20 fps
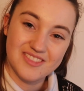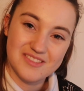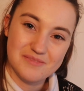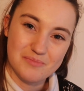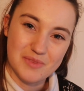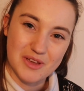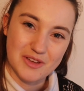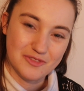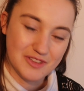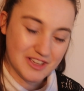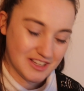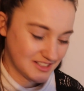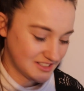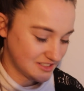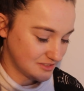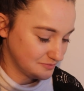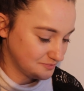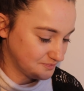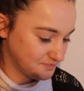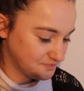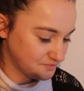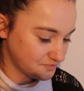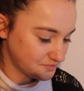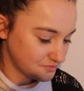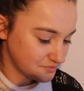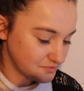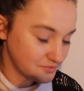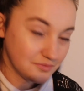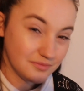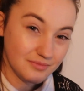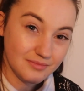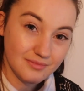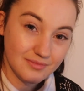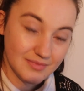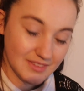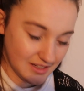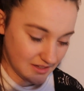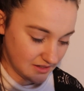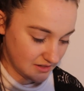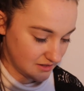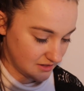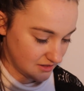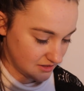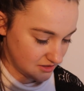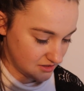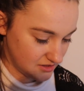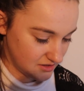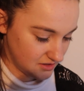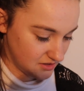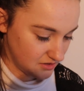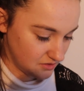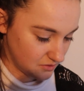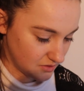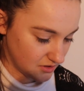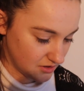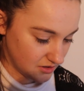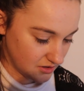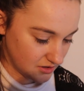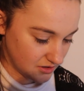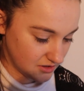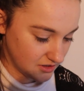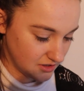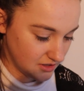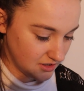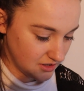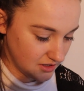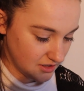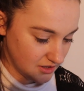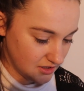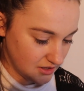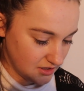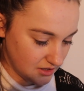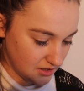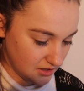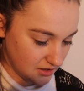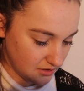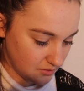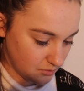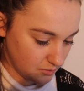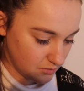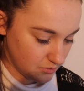Perfect. And you are. Yep.